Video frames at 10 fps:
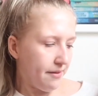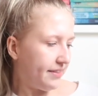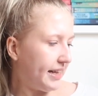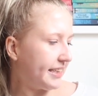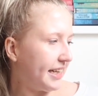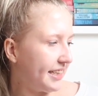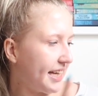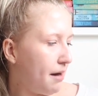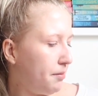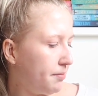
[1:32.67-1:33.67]
This is
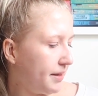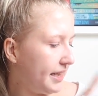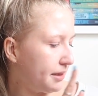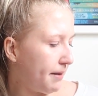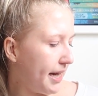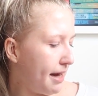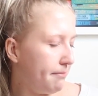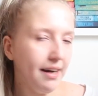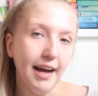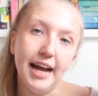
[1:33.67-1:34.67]
Happy Place by
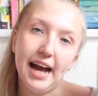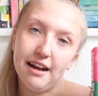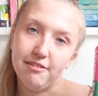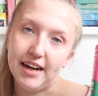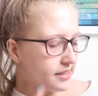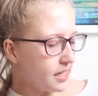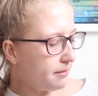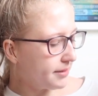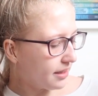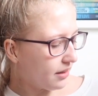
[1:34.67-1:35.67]
Emily Henry.
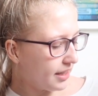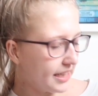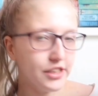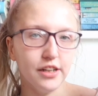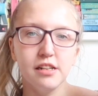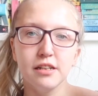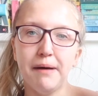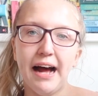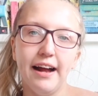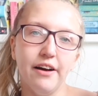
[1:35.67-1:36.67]
Terms and Conditions
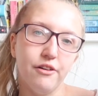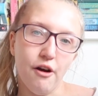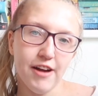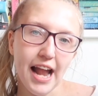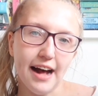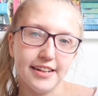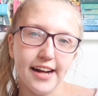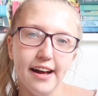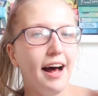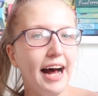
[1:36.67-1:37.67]
by Lauren
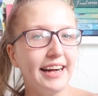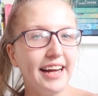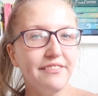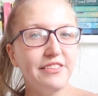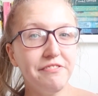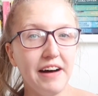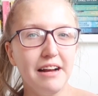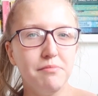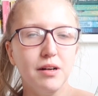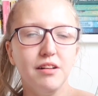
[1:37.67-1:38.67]
Asher. I gave the
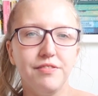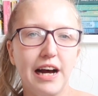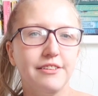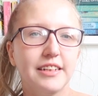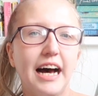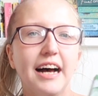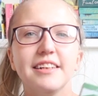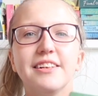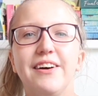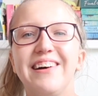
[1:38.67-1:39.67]
fine print 5 stars,
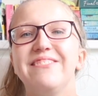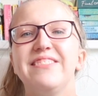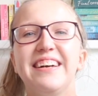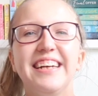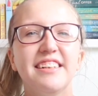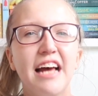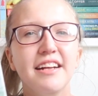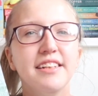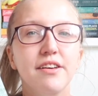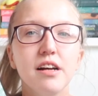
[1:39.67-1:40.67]
so I'm really
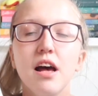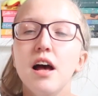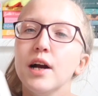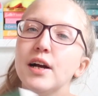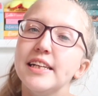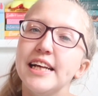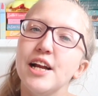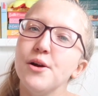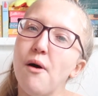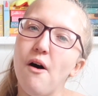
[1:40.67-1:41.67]
excited to
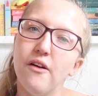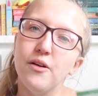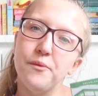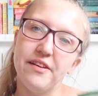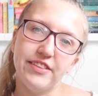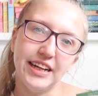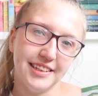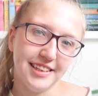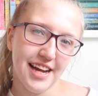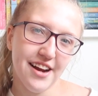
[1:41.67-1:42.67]
continue on with this
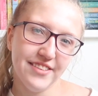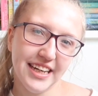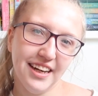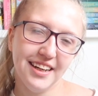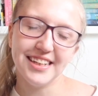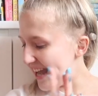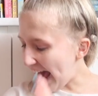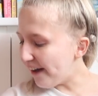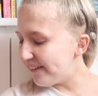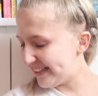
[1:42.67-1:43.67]
series.
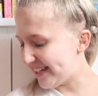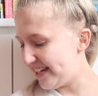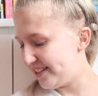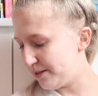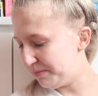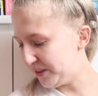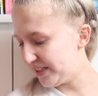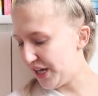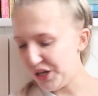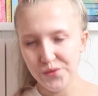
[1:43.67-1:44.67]
Now let's get into the books
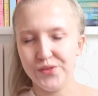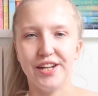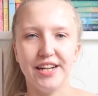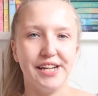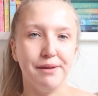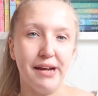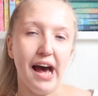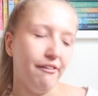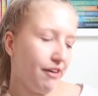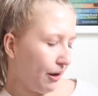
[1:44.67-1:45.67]
that are new to the
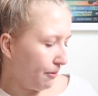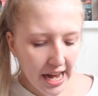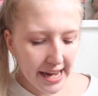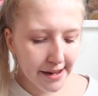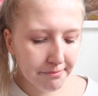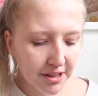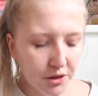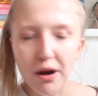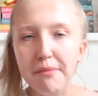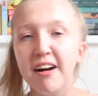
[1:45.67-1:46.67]
TBR route. I am going to
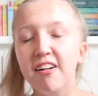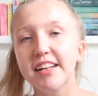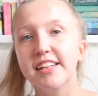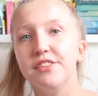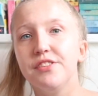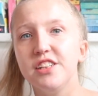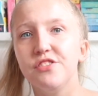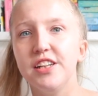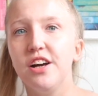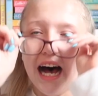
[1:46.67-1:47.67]
wear my glasses for this
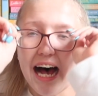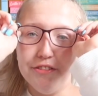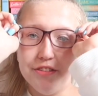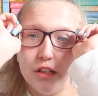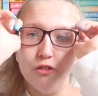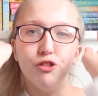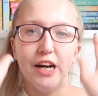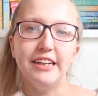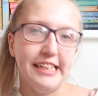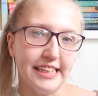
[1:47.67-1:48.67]
video. I feel
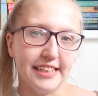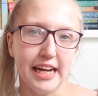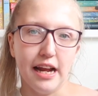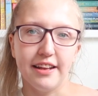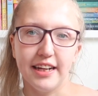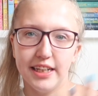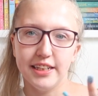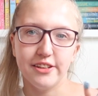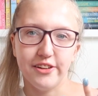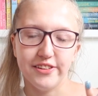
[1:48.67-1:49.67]
really dizzy, and I think
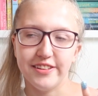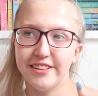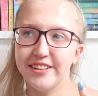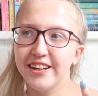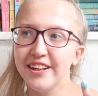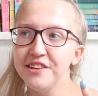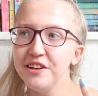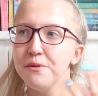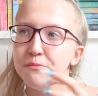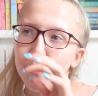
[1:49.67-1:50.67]
it's because
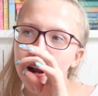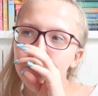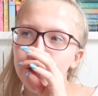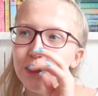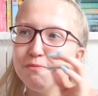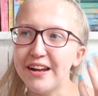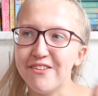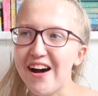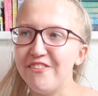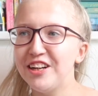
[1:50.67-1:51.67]
when I film I
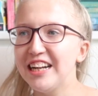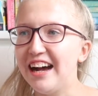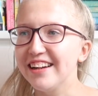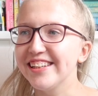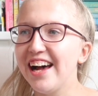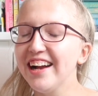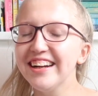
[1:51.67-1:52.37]
don't have any eyesight,